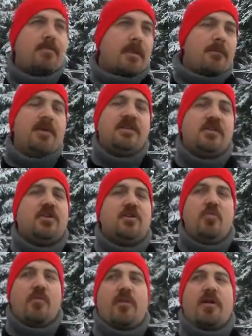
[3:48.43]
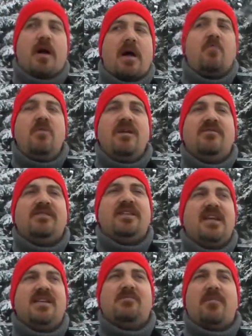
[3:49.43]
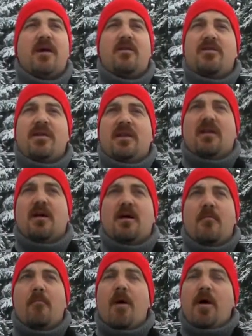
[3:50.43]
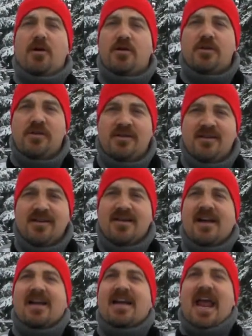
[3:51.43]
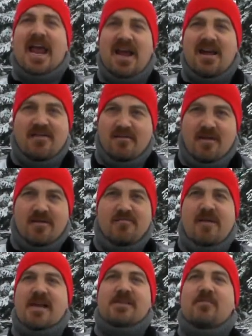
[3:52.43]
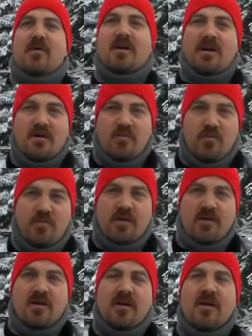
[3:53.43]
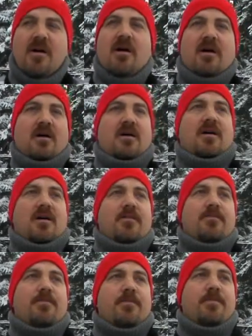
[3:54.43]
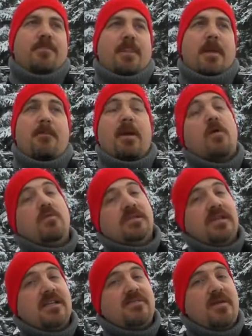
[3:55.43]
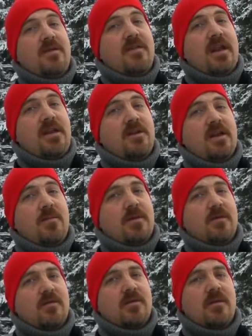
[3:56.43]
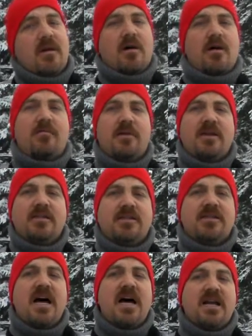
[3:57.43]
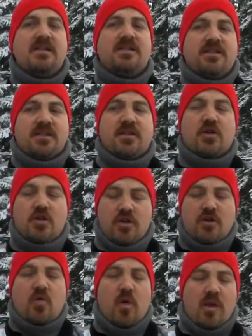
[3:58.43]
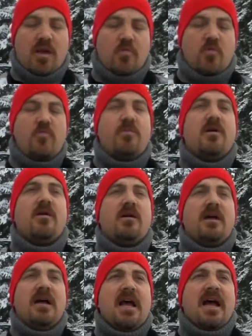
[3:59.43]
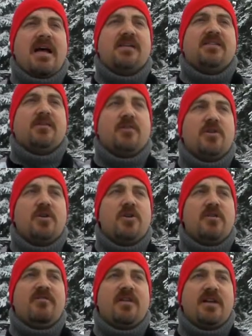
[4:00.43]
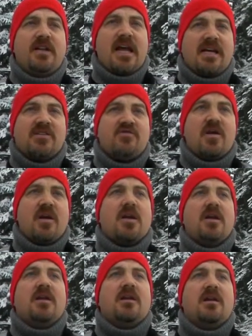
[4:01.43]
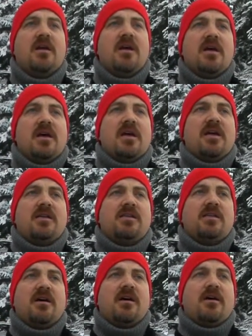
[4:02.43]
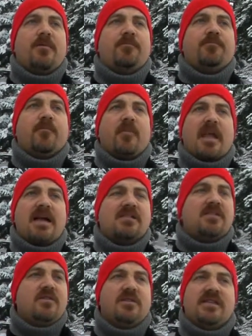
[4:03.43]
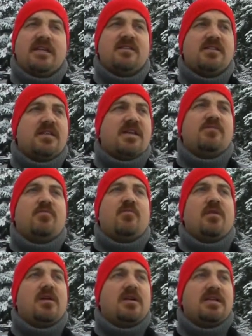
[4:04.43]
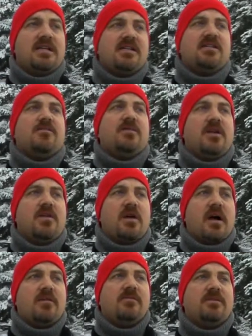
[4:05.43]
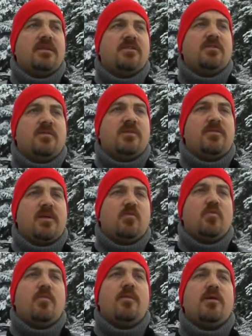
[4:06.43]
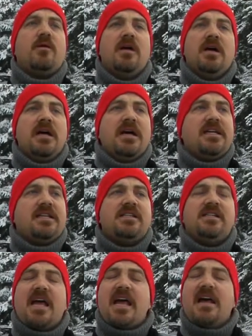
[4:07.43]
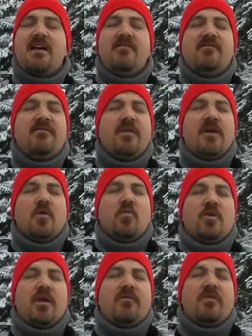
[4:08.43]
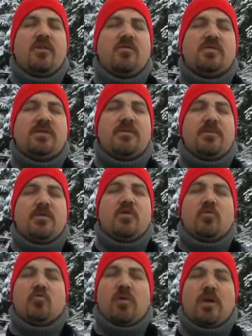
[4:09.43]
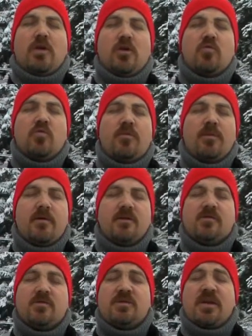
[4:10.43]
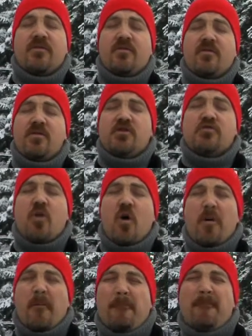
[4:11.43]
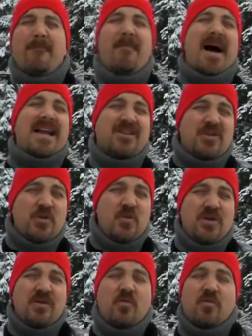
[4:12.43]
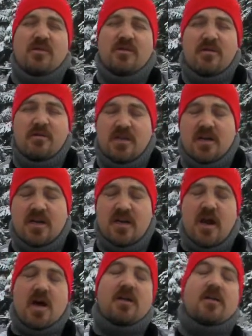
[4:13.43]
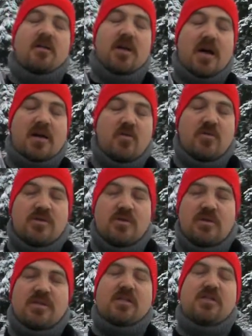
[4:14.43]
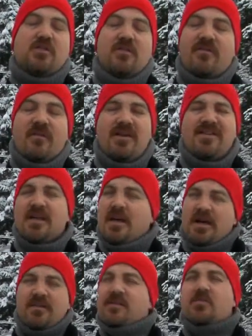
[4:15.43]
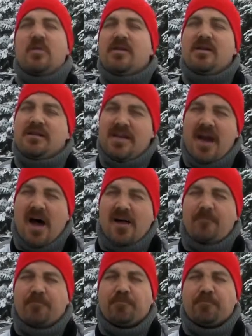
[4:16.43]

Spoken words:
But it's a good root beer. I wouldn't even say it's better than Mug's mass-marketed root beer. But I would say it's better than A&W. But it's not. It's just a good quality root beer. Has some good vanilla extract in it. It you can taste the sarsaparilla. You can taste some of the other items that are supposed to be in root beer. It doesn't have. Whenever you sip into a really good root beer, it's supposed to have a very strong bite to it, where it's almost like innocuous. It hits you in the face. This one does not.